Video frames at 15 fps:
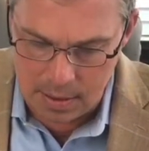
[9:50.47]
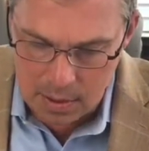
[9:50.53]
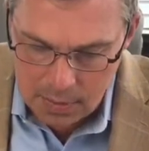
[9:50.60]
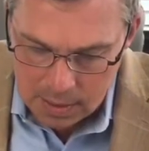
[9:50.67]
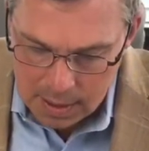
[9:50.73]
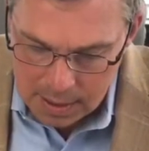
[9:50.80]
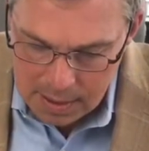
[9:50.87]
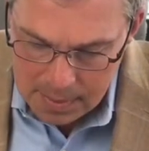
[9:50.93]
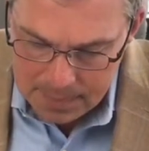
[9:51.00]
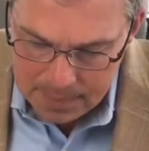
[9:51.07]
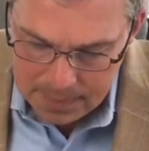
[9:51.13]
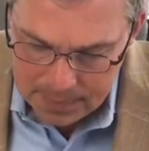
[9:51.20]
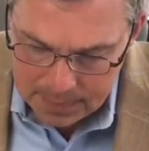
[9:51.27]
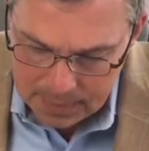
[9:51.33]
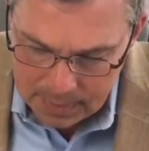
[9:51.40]
Okay.
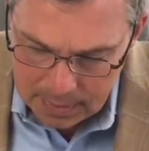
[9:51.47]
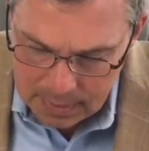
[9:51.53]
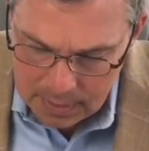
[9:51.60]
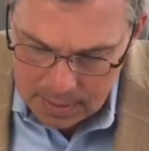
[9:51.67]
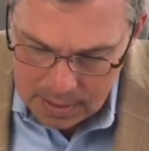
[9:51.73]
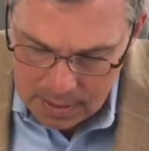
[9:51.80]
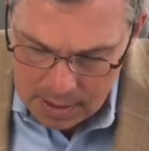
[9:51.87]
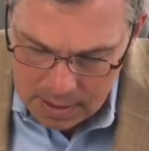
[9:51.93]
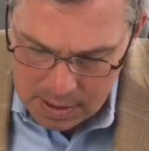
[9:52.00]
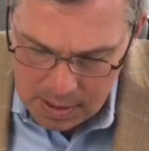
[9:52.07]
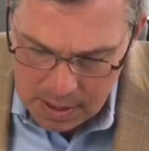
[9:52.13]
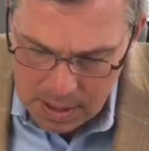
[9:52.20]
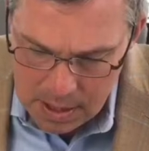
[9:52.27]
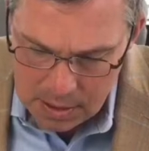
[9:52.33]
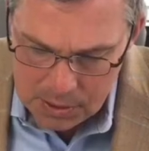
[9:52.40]

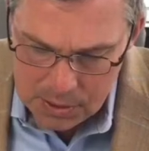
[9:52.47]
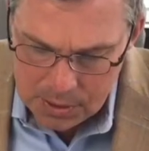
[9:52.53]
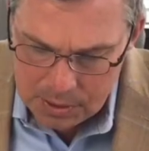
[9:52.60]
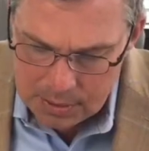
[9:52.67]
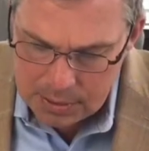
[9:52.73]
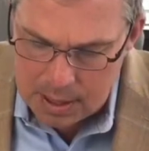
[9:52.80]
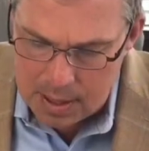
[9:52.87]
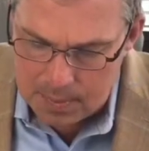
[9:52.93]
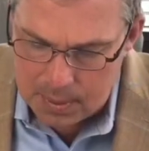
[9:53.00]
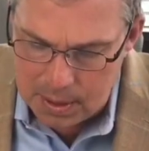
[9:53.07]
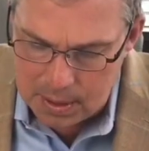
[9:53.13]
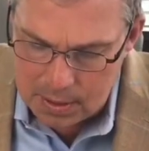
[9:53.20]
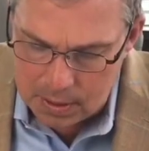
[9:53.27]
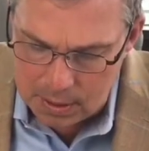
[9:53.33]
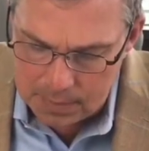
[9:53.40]
An insurance
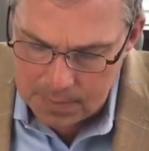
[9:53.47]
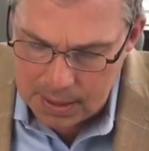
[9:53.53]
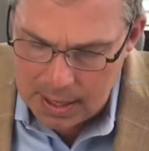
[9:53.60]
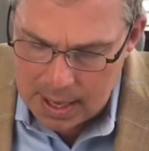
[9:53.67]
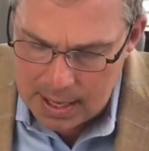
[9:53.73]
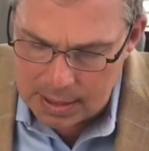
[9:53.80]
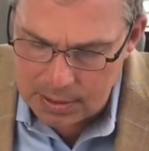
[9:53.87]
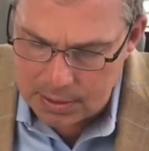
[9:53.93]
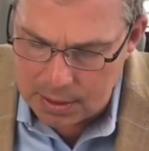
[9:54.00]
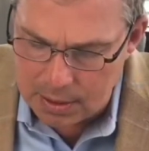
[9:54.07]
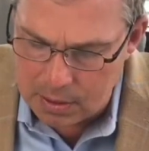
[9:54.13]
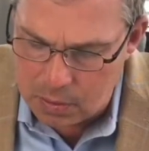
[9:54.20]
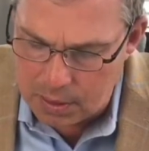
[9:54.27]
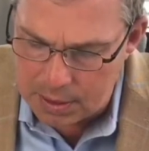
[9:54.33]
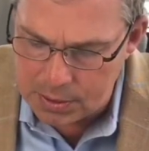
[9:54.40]
company called me
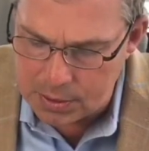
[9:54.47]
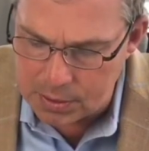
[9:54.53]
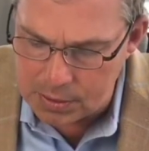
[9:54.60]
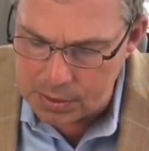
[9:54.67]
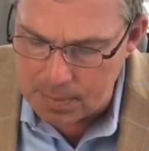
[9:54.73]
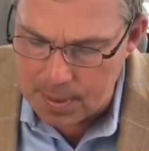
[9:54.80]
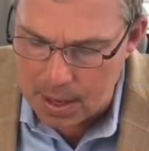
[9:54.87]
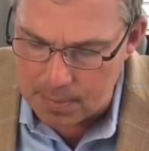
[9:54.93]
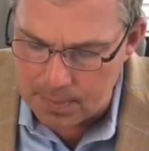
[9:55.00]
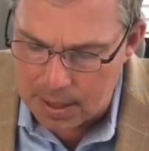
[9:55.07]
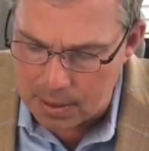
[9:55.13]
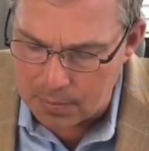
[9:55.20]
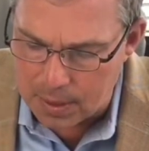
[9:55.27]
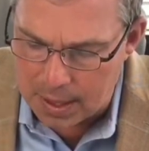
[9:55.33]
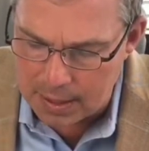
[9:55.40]
asking questions about
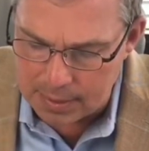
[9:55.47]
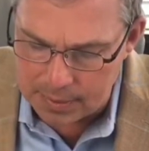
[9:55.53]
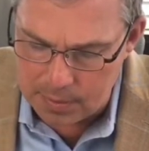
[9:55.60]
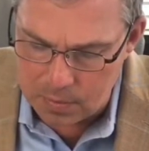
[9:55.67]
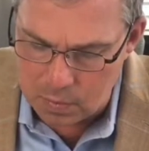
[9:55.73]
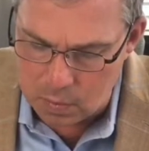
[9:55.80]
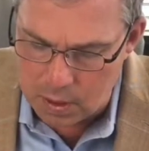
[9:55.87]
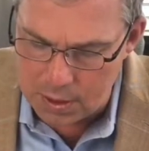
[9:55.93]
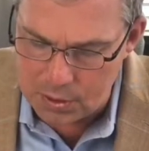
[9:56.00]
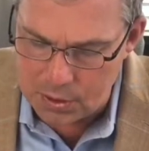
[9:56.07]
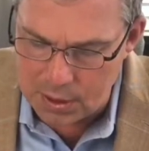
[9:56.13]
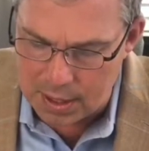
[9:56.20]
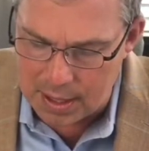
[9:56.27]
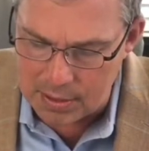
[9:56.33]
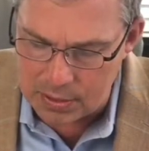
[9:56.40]
my wreck. What
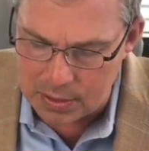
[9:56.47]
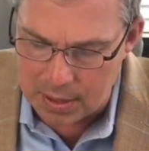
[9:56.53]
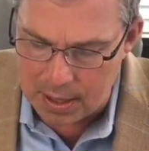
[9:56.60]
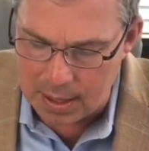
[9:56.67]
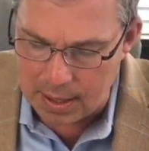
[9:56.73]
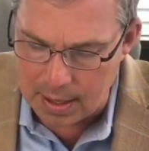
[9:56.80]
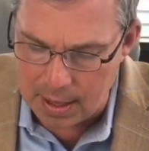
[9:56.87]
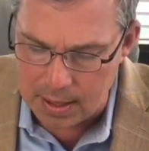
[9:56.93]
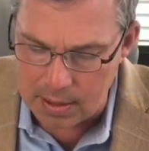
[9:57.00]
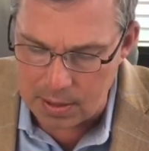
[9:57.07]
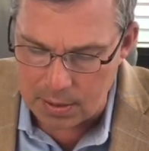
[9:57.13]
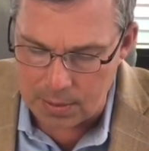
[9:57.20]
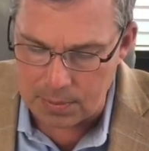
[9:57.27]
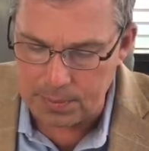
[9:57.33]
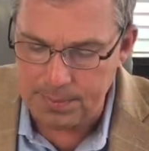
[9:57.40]
should I say and
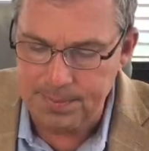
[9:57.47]
do?